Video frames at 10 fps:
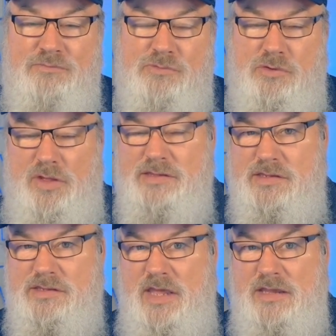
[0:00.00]
So that's
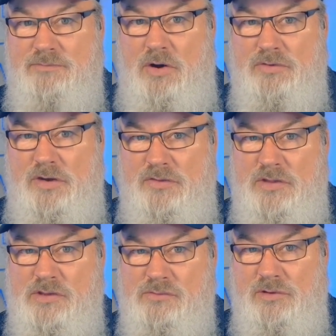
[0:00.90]
the second part that I
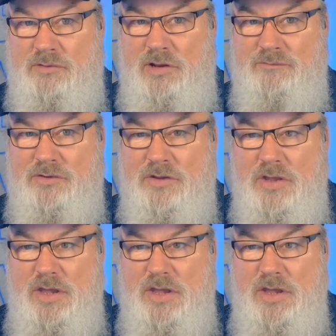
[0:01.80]
think is really relevant.